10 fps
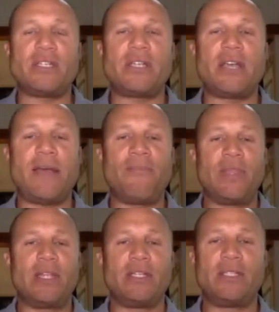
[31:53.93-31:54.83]
time.
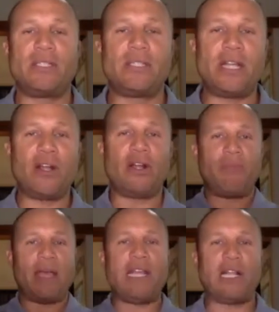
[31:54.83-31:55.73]
Daryl,
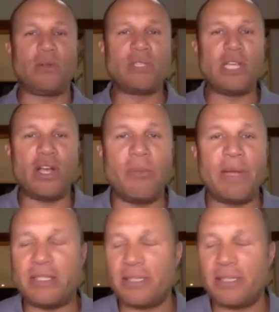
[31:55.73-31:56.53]
any closing comments?